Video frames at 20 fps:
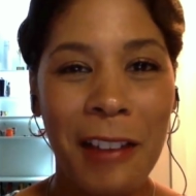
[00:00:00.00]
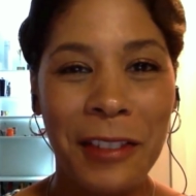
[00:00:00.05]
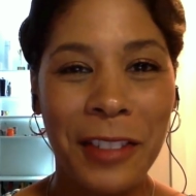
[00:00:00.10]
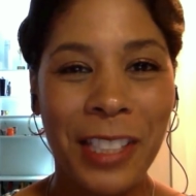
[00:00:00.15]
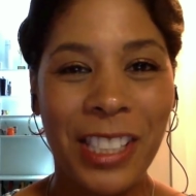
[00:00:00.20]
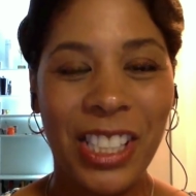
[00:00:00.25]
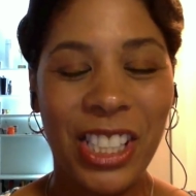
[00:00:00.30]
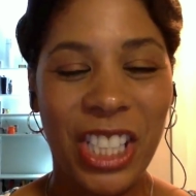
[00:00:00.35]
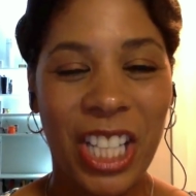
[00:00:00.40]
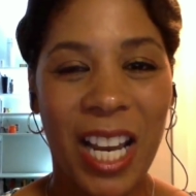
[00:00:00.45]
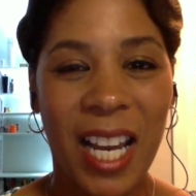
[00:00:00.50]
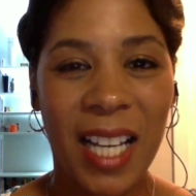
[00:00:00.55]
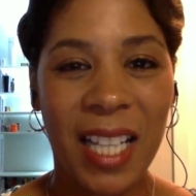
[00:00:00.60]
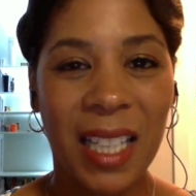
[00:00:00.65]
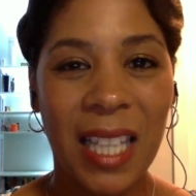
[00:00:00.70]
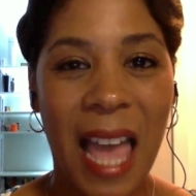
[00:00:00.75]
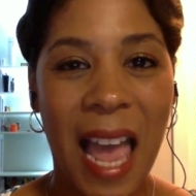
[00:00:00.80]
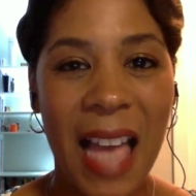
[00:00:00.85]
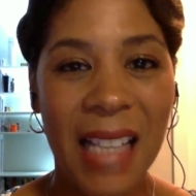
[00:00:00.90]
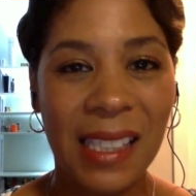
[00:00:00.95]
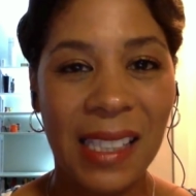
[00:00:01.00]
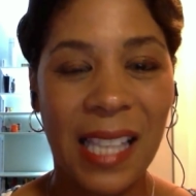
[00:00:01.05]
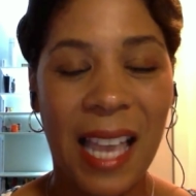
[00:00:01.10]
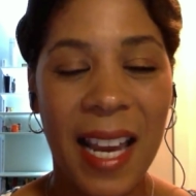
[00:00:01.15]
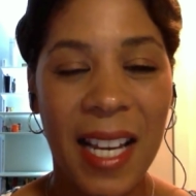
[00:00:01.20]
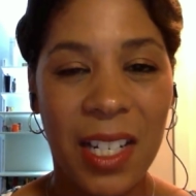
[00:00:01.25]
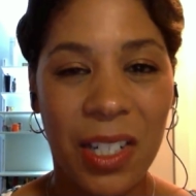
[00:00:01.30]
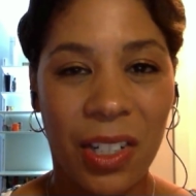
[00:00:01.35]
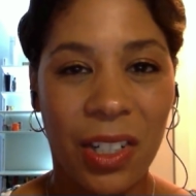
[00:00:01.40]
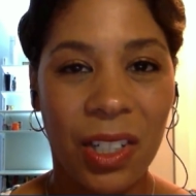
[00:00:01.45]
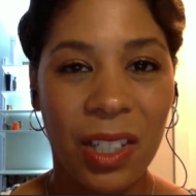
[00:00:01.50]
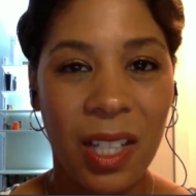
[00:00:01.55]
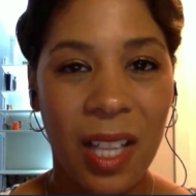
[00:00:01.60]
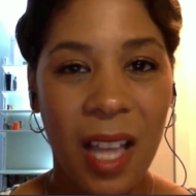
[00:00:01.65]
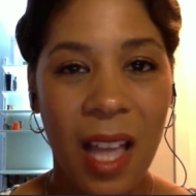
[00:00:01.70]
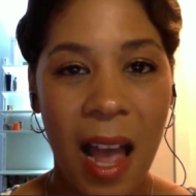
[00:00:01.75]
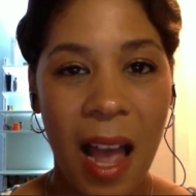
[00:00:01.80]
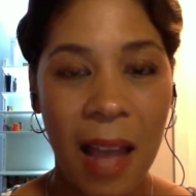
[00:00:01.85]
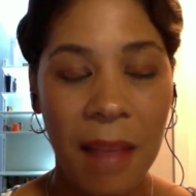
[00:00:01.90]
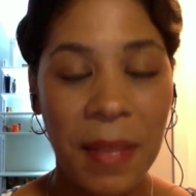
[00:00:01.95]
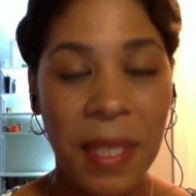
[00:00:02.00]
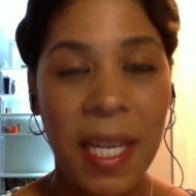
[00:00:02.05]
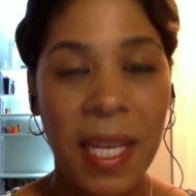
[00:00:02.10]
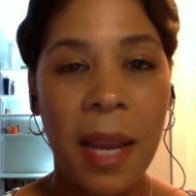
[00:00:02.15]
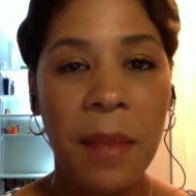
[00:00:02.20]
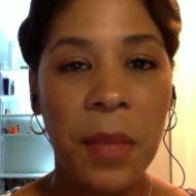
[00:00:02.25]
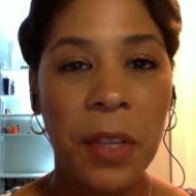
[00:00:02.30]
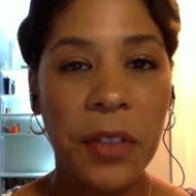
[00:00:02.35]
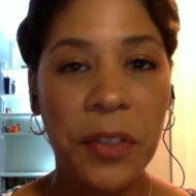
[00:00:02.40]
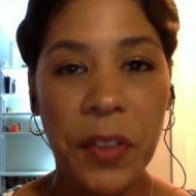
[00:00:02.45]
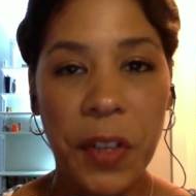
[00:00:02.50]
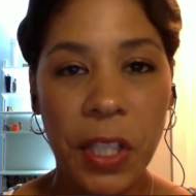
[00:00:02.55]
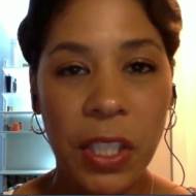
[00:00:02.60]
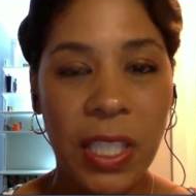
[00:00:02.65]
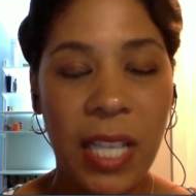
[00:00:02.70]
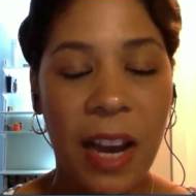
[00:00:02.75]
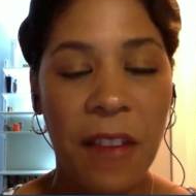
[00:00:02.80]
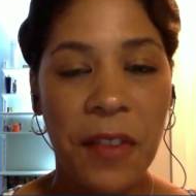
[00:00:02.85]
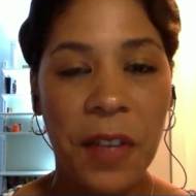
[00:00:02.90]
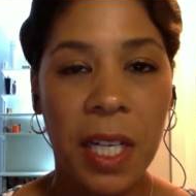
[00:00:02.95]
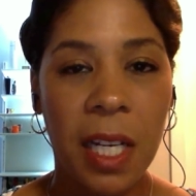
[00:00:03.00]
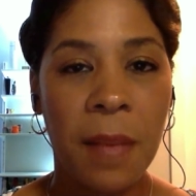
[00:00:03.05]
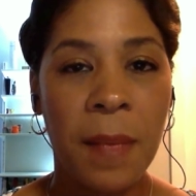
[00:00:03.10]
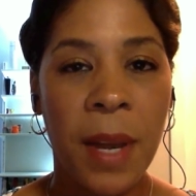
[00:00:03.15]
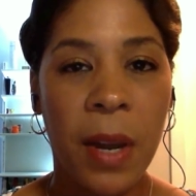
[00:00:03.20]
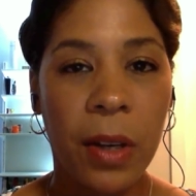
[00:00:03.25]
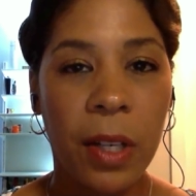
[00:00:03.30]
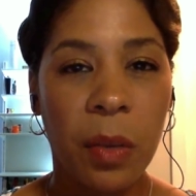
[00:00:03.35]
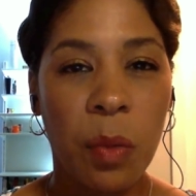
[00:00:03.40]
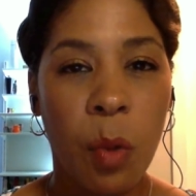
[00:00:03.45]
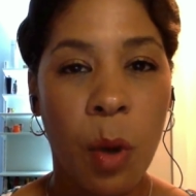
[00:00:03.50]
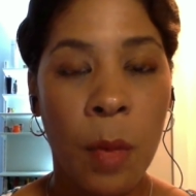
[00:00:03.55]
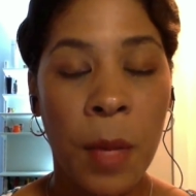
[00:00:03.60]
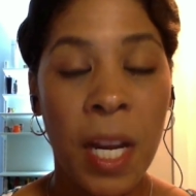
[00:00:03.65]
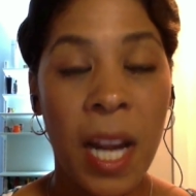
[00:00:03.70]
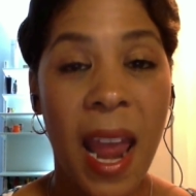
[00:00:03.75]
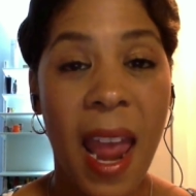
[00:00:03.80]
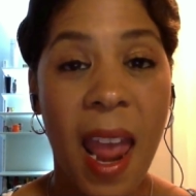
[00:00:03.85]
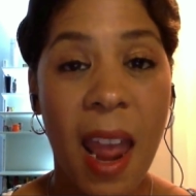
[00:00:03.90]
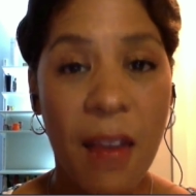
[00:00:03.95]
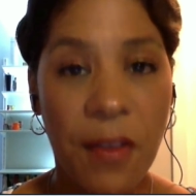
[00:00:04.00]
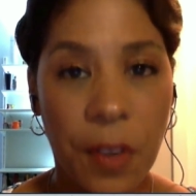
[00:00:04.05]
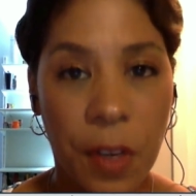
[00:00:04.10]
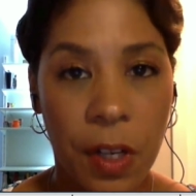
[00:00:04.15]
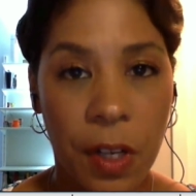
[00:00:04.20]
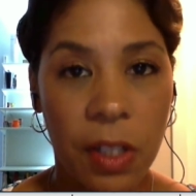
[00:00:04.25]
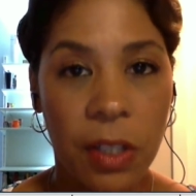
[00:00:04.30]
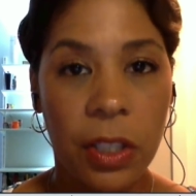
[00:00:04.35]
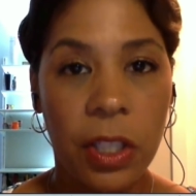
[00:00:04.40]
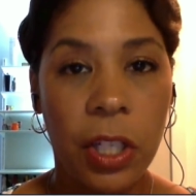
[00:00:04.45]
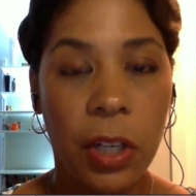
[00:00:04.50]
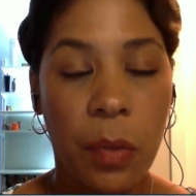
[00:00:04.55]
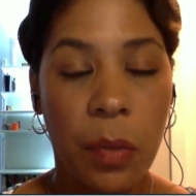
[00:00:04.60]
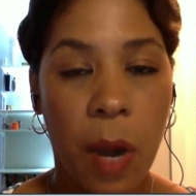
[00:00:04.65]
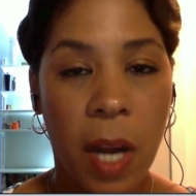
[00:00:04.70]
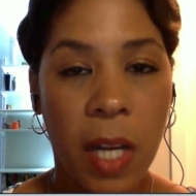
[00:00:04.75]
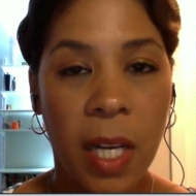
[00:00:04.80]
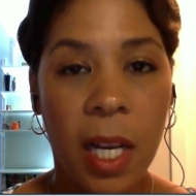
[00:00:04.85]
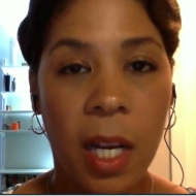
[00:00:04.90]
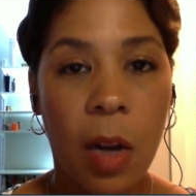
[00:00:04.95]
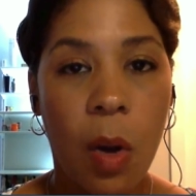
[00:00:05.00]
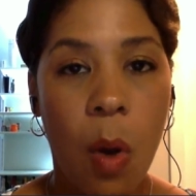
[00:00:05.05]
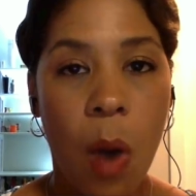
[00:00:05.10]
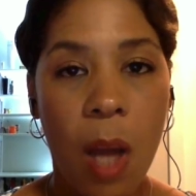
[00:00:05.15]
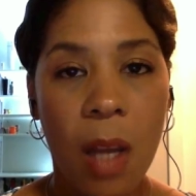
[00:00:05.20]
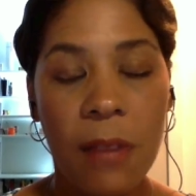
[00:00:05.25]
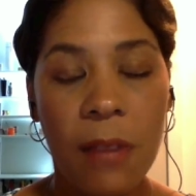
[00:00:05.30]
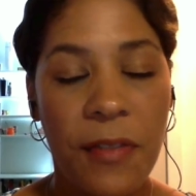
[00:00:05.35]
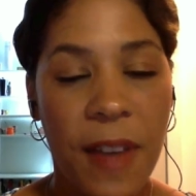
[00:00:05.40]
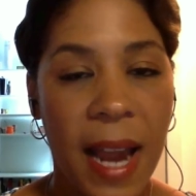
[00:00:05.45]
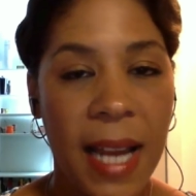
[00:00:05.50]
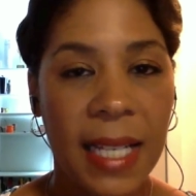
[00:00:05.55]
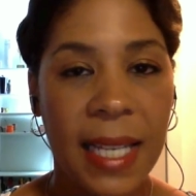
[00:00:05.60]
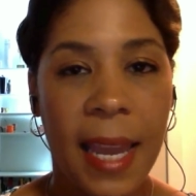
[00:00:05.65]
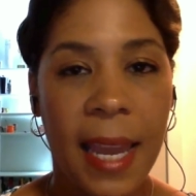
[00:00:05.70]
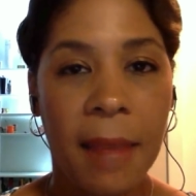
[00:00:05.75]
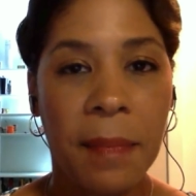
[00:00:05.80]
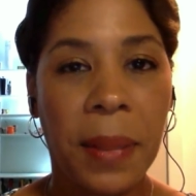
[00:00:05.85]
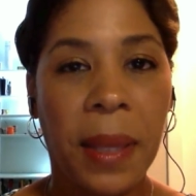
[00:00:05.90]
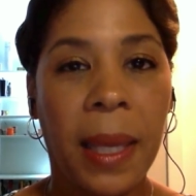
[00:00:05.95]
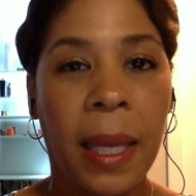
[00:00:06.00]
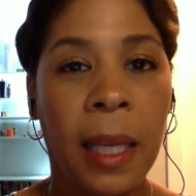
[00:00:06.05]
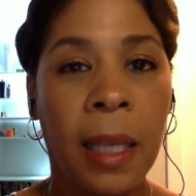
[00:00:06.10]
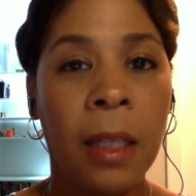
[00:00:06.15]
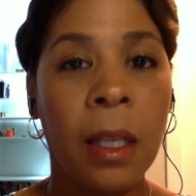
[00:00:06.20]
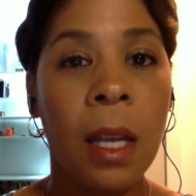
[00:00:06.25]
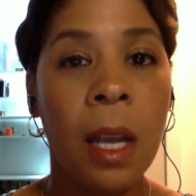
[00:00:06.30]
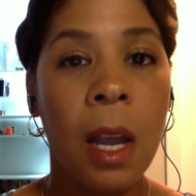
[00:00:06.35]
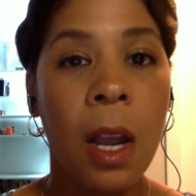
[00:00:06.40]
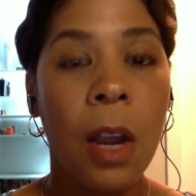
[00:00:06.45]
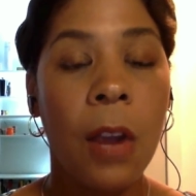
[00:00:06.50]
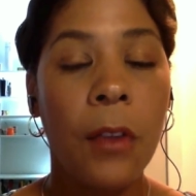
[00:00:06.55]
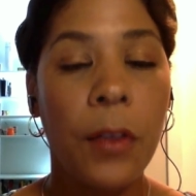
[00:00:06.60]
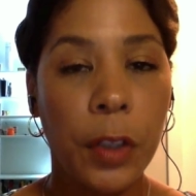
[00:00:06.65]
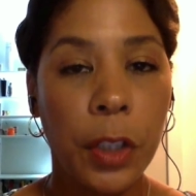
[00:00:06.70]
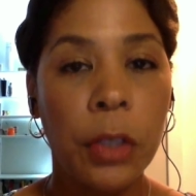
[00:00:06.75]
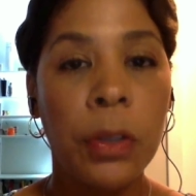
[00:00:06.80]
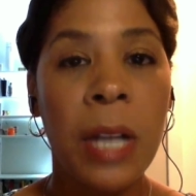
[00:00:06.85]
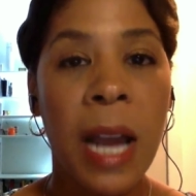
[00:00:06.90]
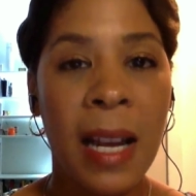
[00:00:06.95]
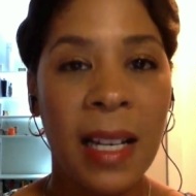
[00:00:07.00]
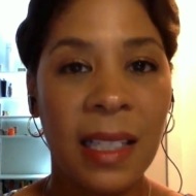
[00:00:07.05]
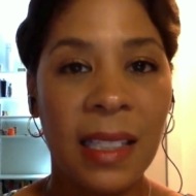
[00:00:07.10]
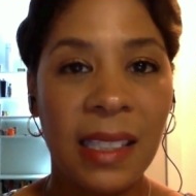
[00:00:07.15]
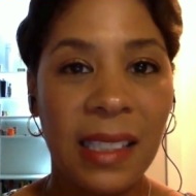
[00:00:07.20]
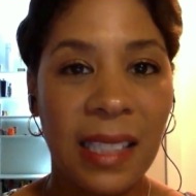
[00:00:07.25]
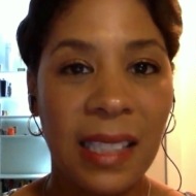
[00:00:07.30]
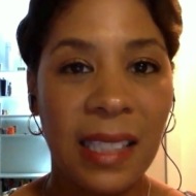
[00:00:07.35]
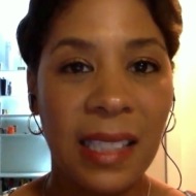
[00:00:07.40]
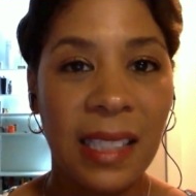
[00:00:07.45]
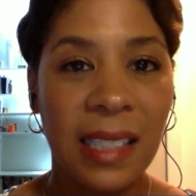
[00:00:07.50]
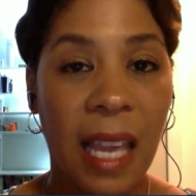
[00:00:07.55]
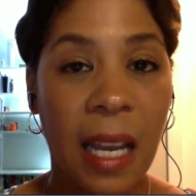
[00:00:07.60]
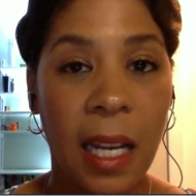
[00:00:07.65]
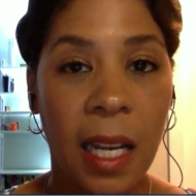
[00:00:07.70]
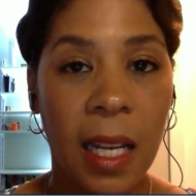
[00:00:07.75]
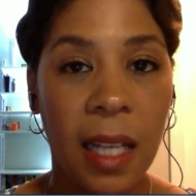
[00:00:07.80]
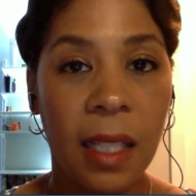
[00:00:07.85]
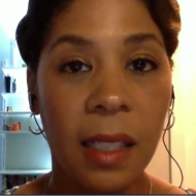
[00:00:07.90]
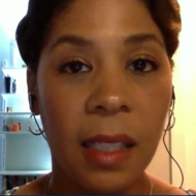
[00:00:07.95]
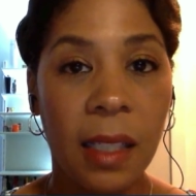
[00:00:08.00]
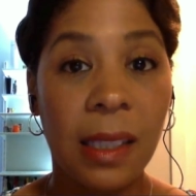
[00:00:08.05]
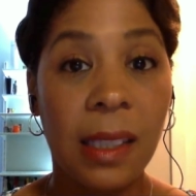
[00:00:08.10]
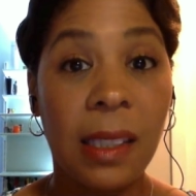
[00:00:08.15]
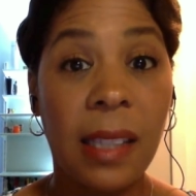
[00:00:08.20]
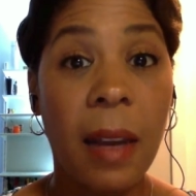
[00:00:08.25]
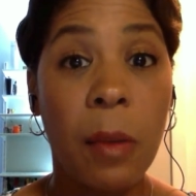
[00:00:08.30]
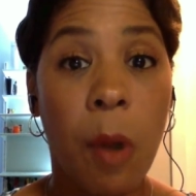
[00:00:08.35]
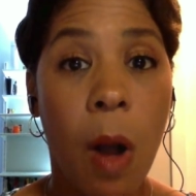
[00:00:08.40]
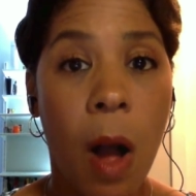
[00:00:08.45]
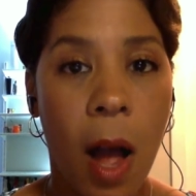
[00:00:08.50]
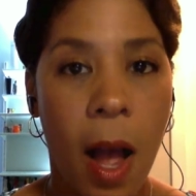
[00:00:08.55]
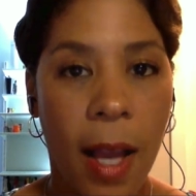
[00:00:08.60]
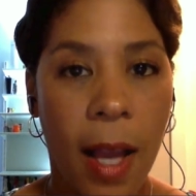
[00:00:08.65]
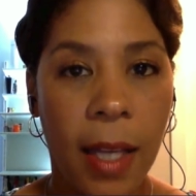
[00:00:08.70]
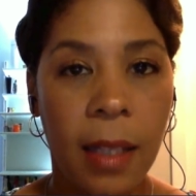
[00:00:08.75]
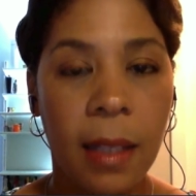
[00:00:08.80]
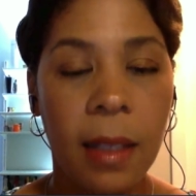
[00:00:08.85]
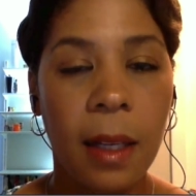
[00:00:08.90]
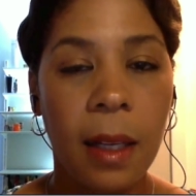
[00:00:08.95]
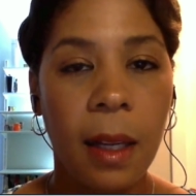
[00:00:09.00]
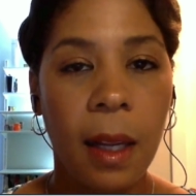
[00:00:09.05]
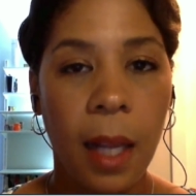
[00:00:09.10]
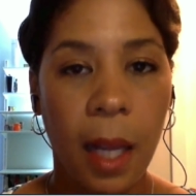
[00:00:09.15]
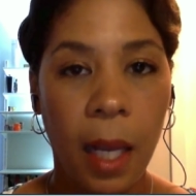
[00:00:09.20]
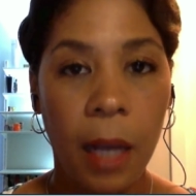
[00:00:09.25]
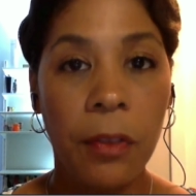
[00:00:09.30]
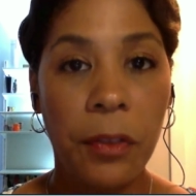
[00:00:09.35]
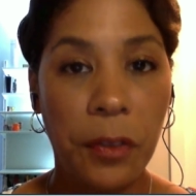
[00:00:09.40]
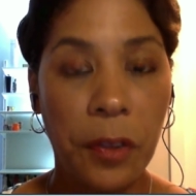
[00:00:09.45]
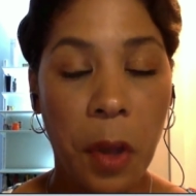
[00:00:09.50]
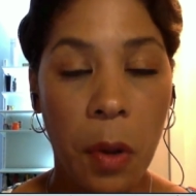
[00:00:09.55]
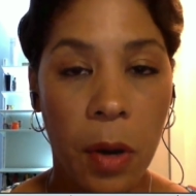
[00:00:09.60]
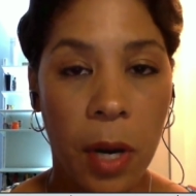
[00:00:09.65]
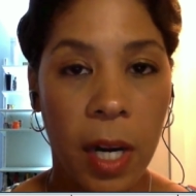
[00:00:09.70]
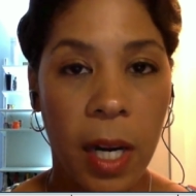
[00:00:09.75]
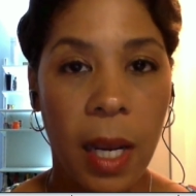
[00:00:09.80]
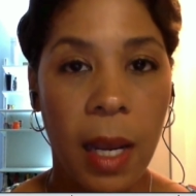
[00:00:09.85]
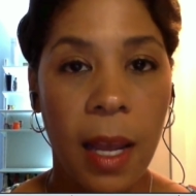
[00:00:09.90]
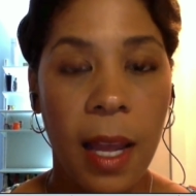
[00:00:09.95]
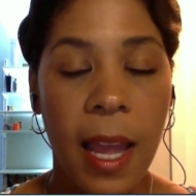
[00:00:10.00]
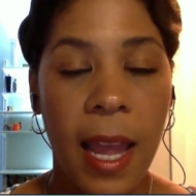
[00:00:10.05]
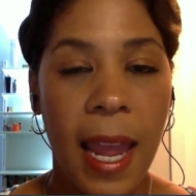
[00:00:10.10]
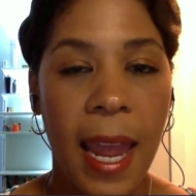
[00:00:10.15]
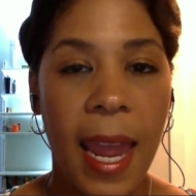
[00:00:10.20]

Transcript: office, Cenk. Last cycle, I became the first African American woman ever to run a qualified campaign for United States Senate statewide in Florida.